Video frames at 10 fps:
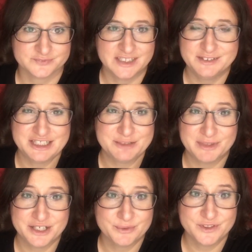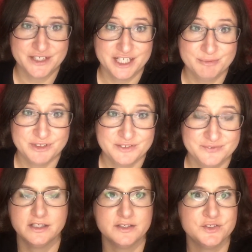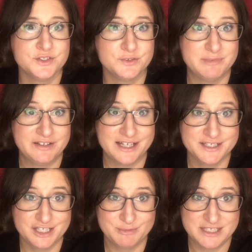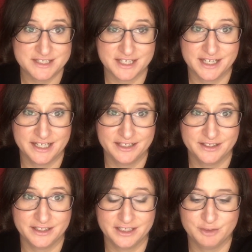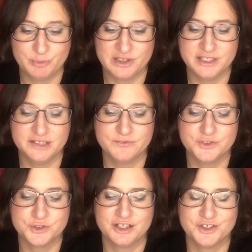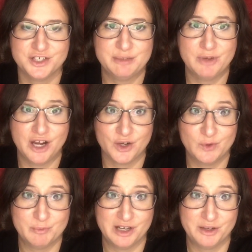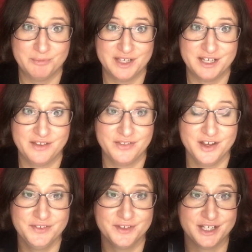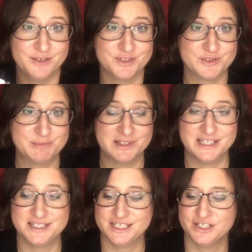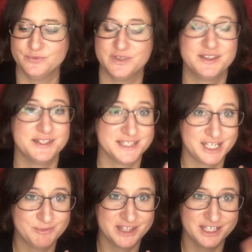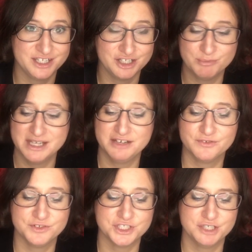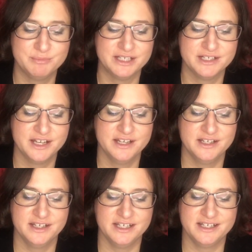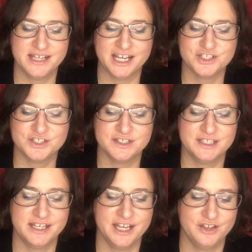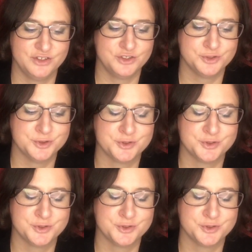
I need to buy a real camera. So in my last empties, I had the Belif True Cream Aqua Bomb, and I thought that I was replacing it with the same thing in a mini version, but it actually, I had the True